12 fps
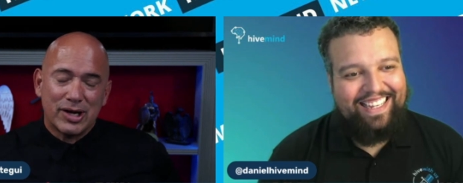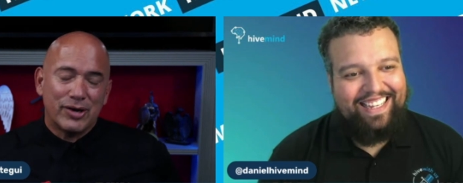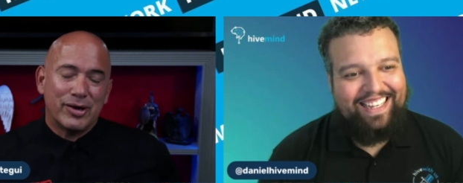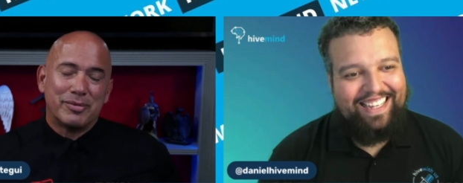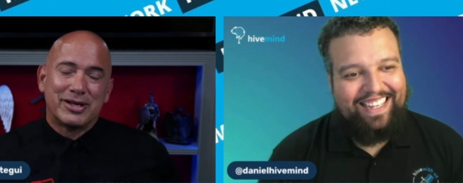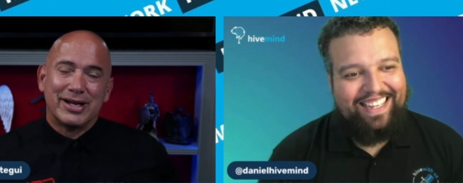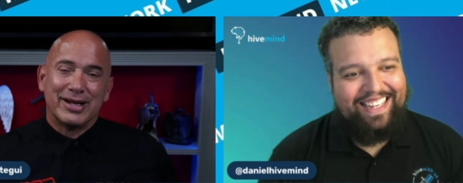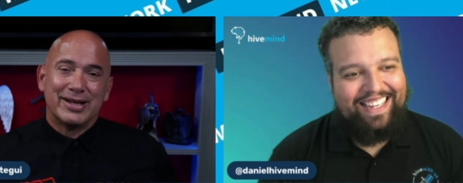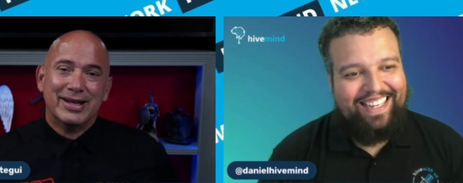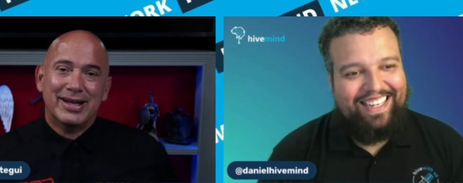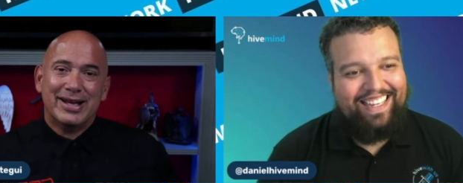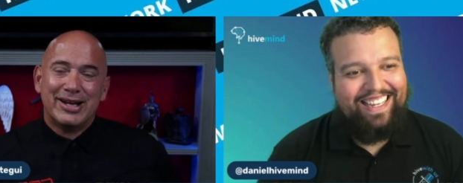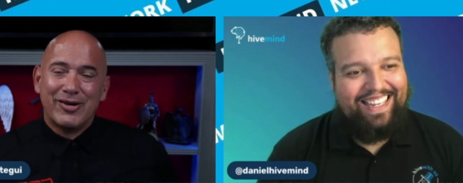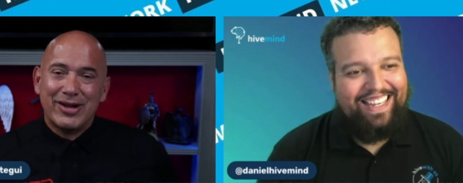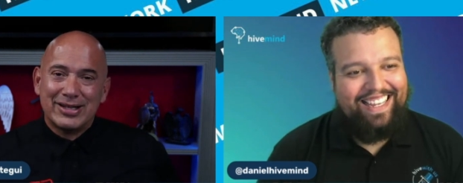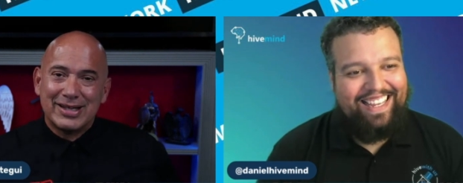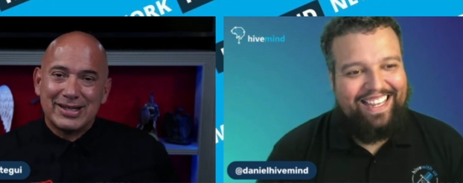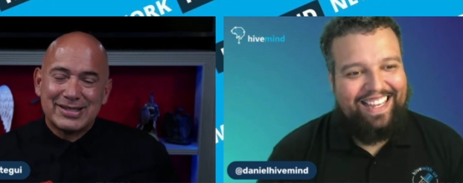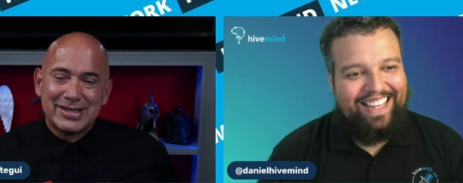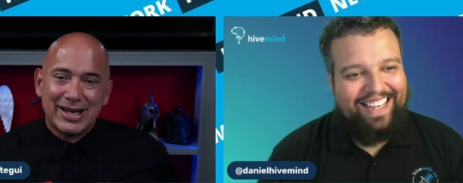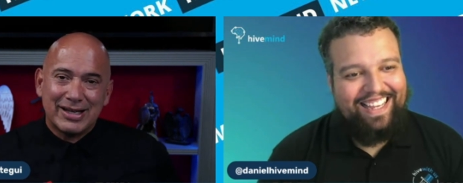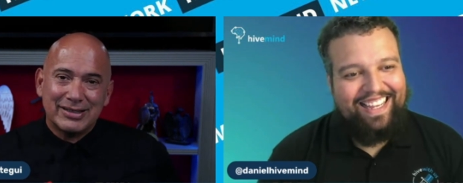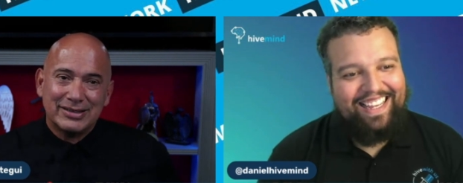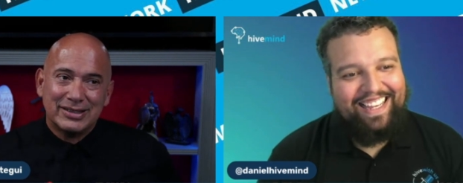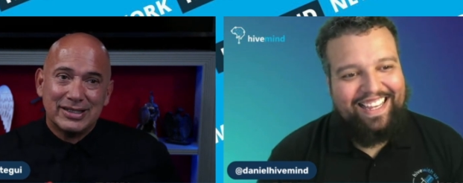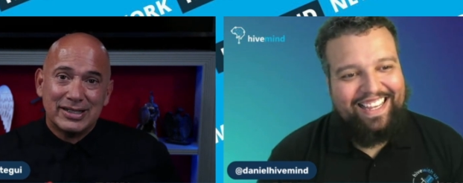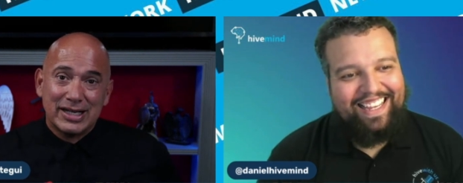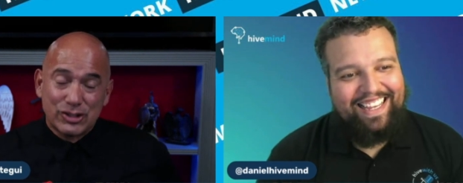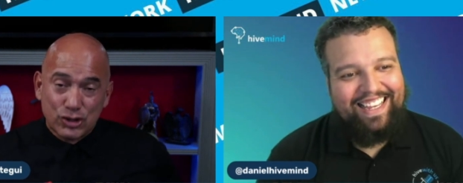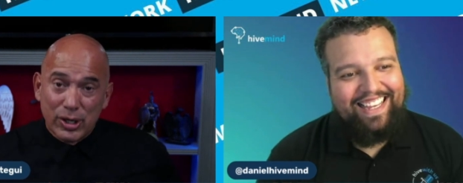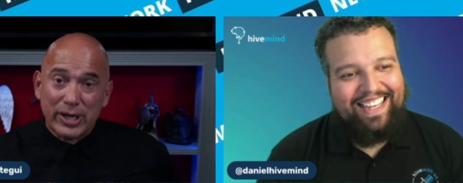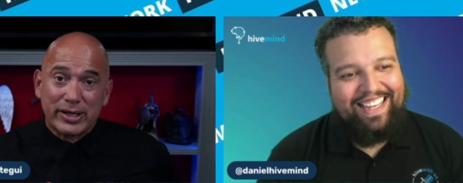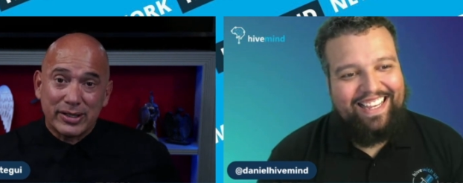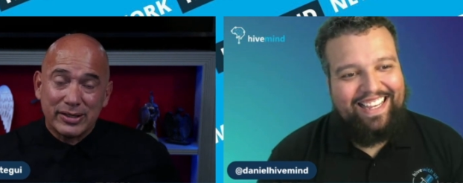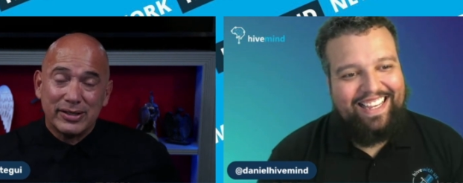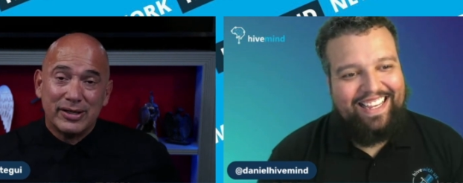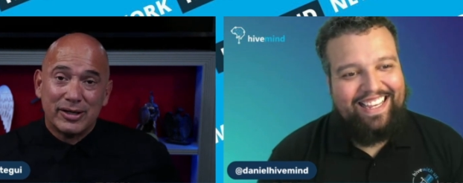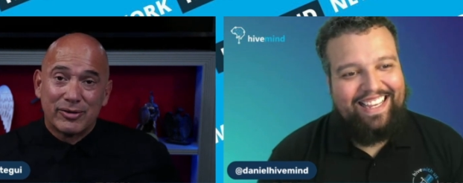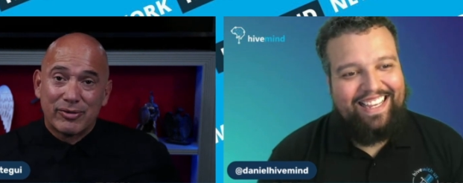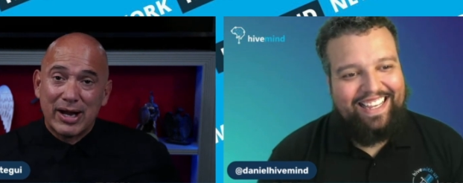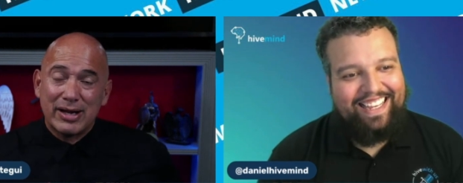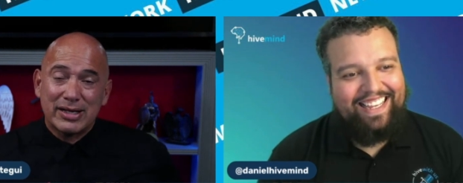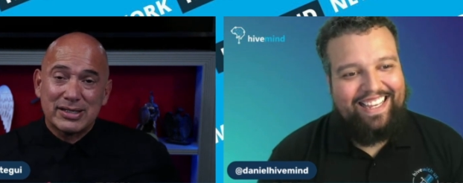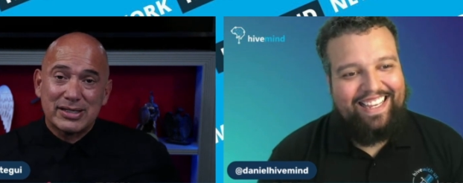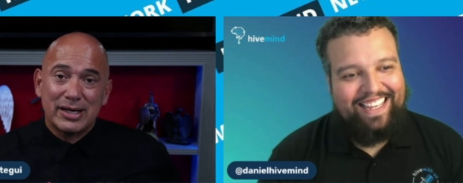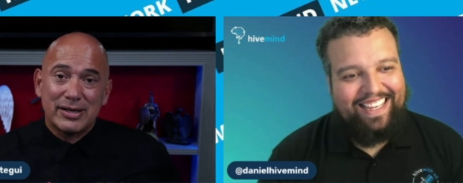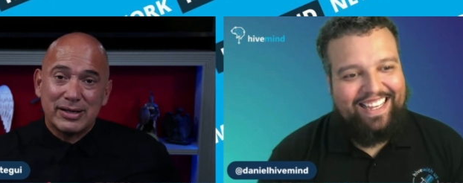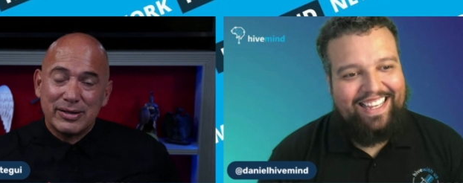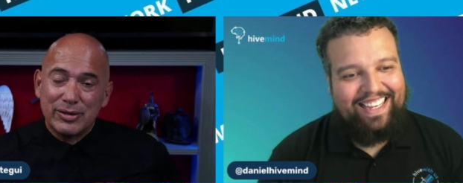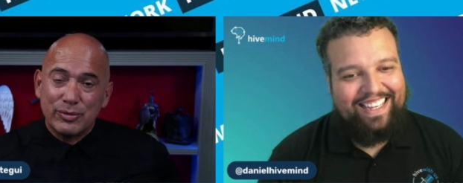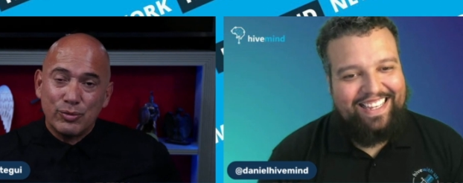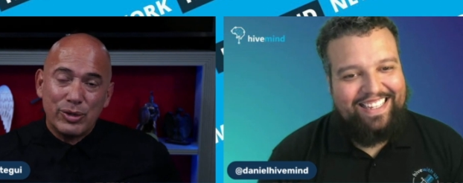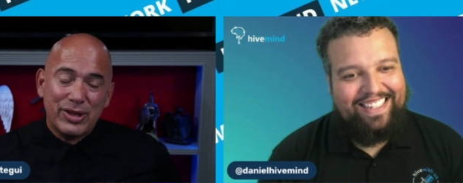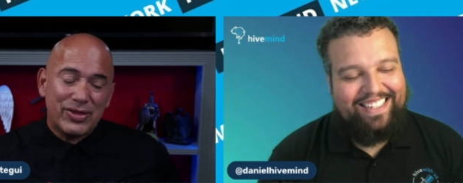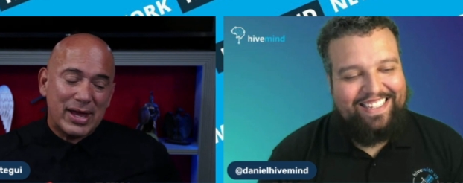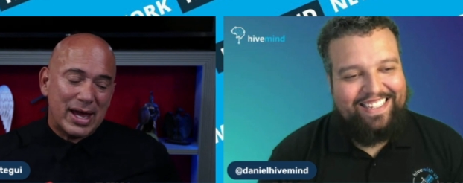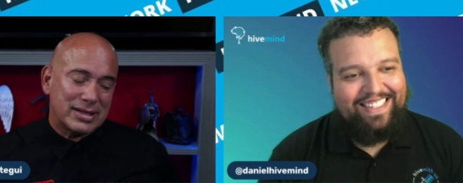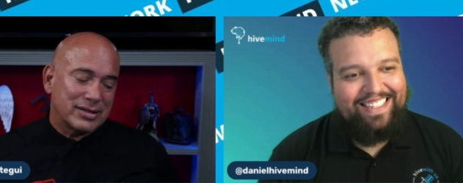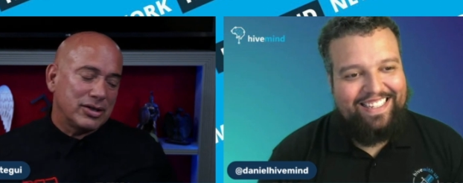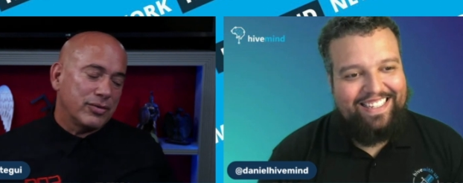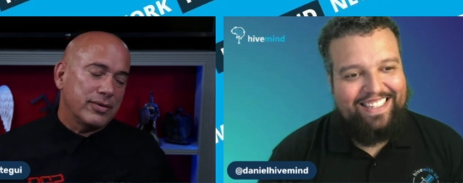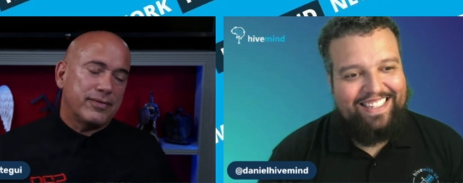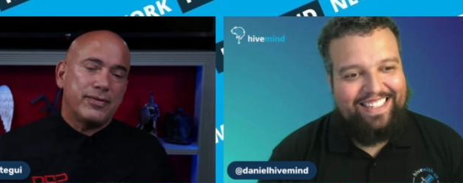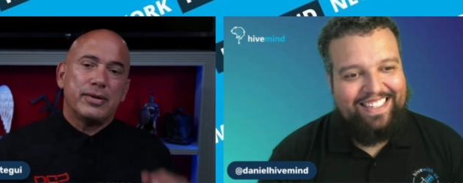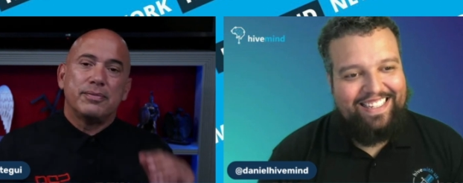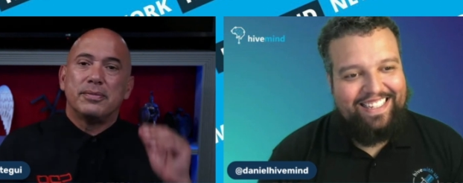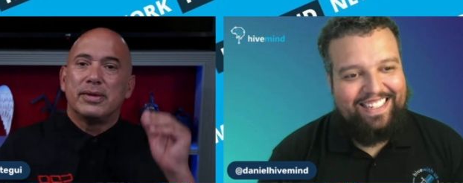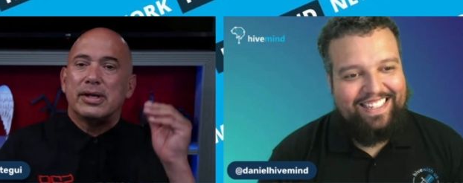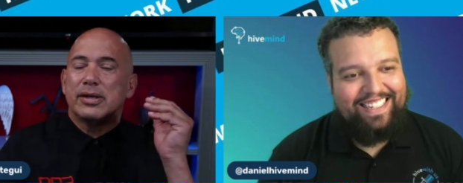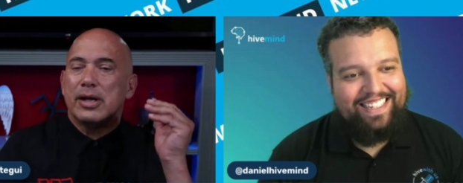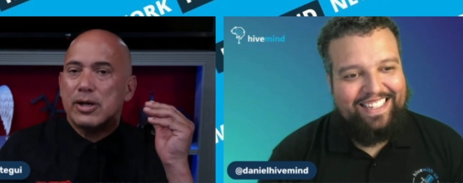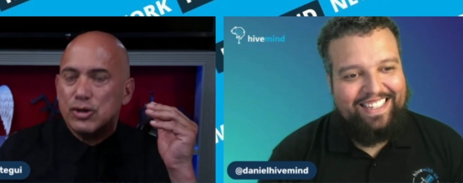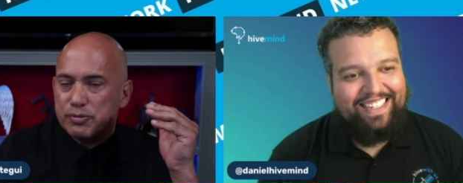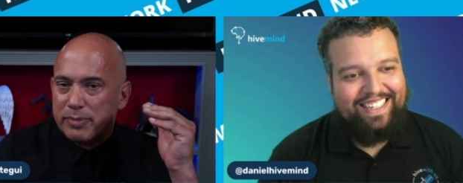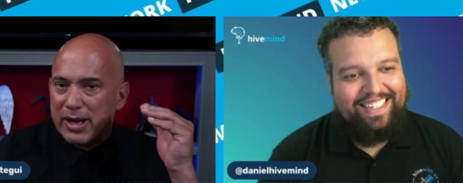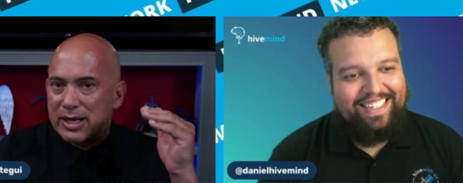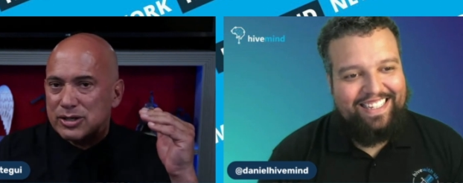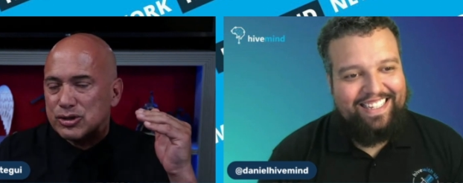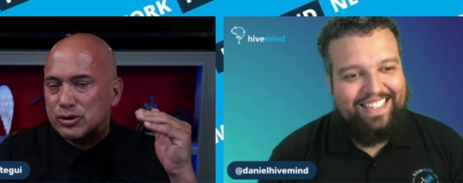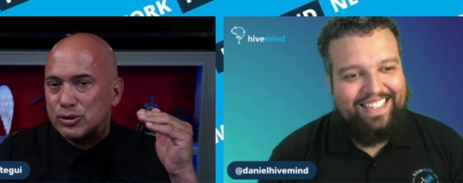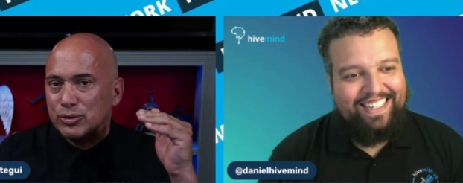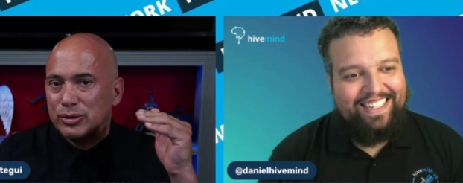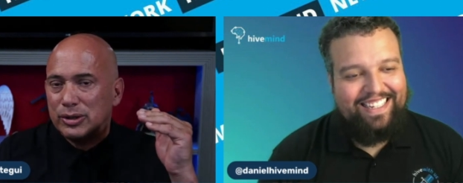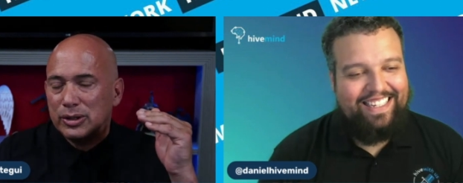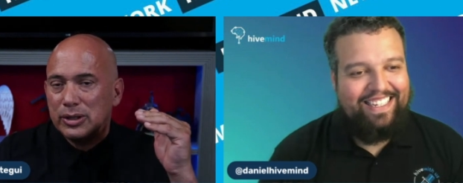Speaker 1: No, I'm kidding. You know, it, it's uh that's a trick, right? Because uh, with that, you know, if, it goes back to